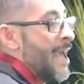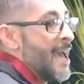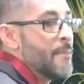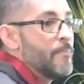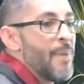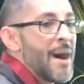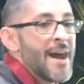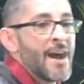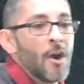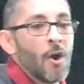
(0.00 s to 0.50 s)

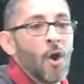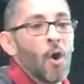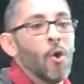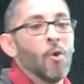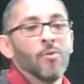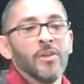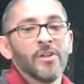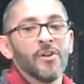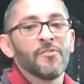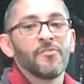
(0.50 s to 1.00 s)
and by our
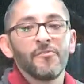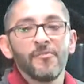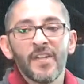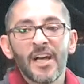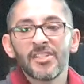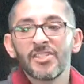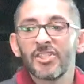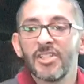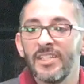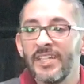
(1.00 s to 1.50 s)
own little
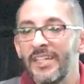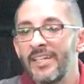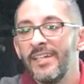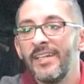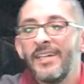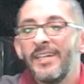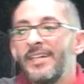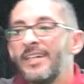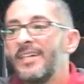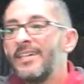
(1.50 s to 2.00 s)

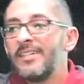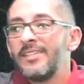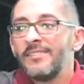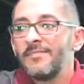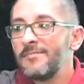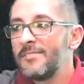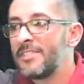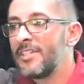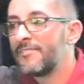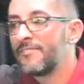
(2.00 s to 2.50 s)
fleshly
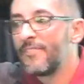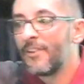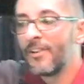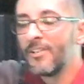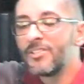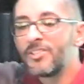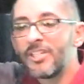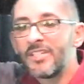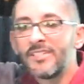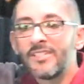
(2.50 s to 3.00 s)

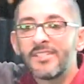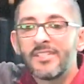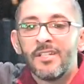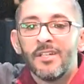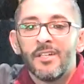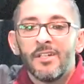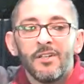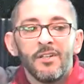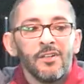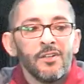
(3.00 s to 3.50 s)
diversions,
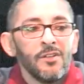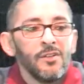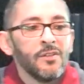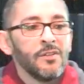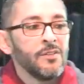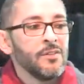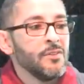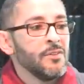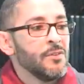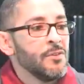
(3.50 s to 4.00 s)

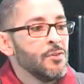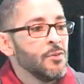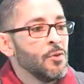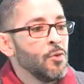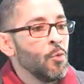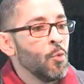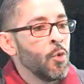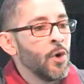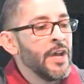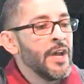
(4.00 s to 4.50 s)

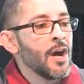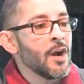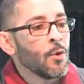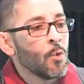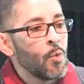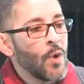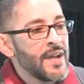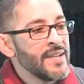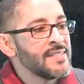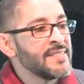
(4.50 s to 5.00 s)
we
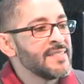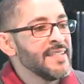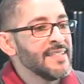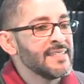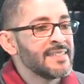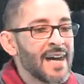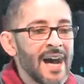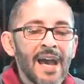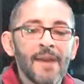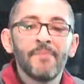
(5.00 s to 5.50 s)
are
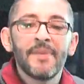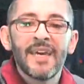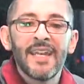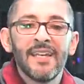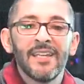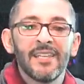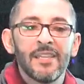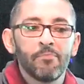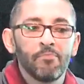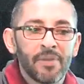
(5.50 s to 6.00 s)
wasting time
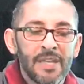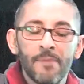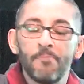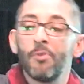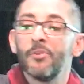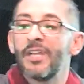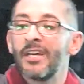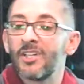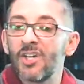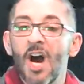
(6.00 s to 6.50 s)
getting the
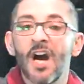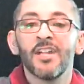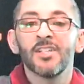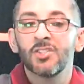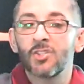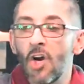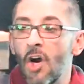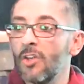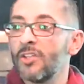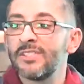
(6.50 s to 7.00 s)
people that God has
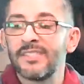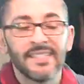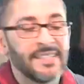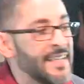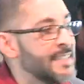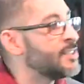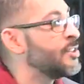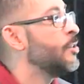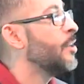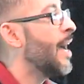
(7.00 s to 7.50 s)
called us to
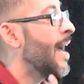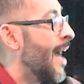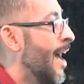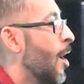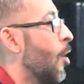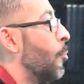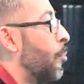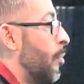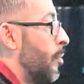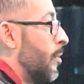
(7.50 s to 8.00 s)
get to to
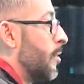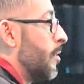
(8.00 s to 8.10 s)
help.